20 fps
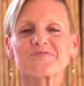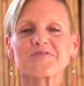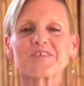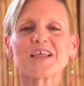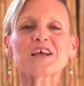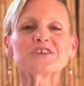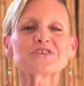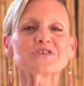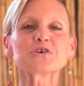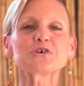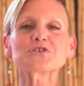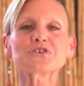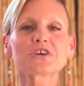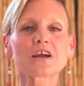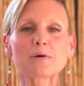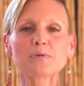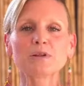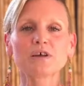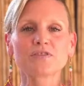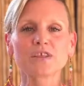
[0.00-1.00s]
So those are a
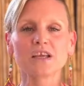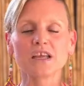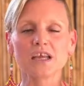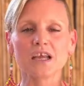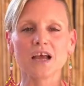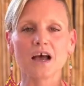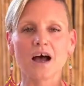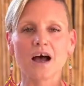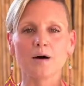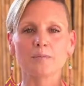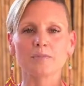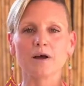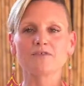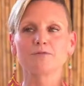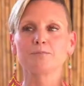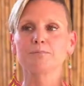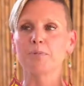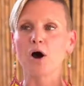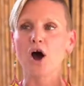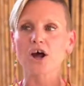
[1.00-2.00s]
couple of the
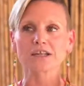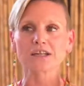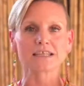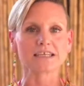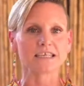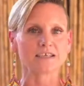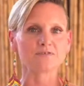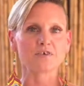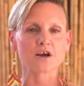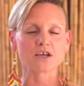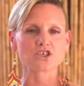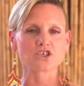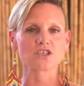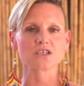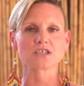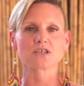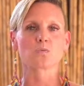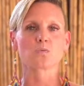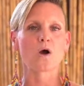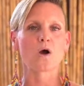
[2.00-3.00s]
bodily
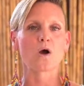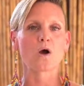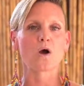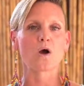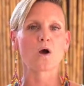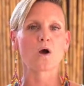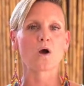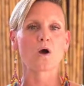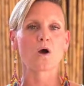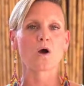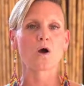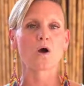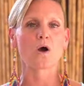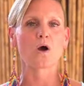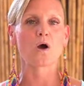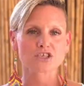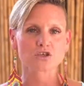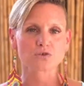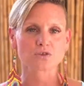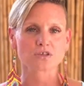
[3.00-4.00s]
functions and why we
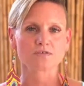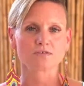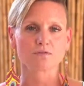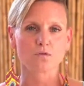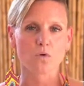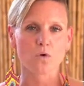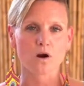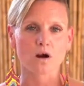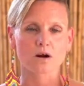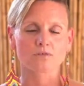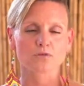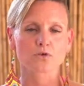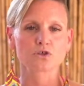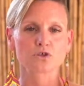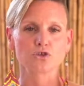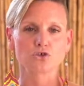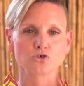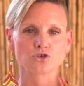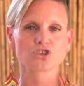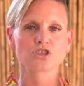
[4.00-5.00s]
like to use it for the
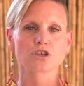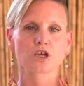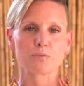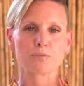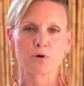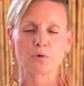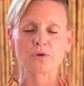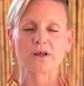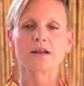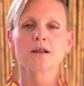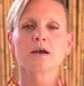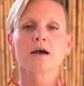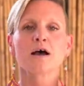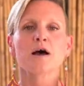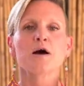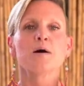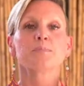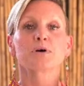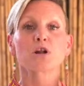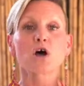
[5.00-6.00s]
nutrition component.
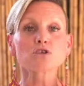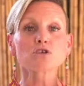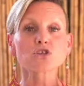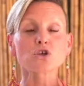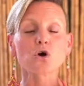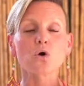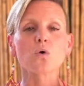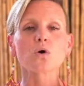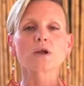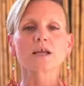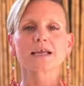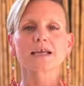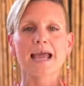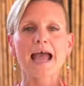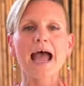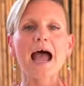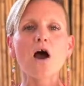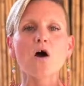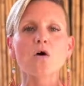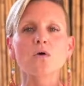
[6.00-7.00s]
But also,
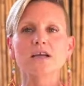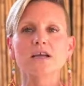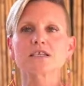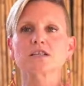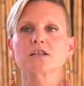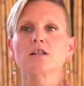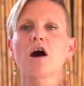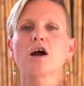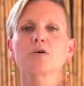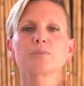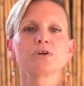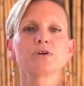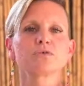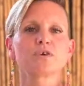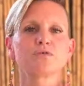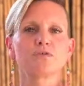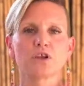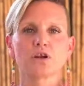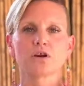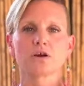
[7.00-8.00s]
cacao has long been
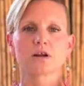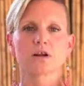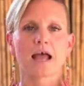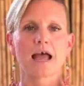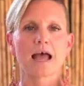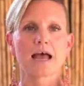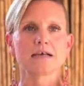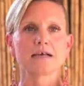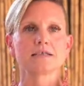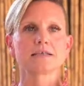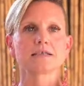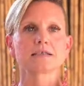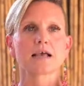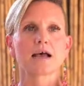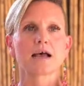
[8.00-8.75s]
revered as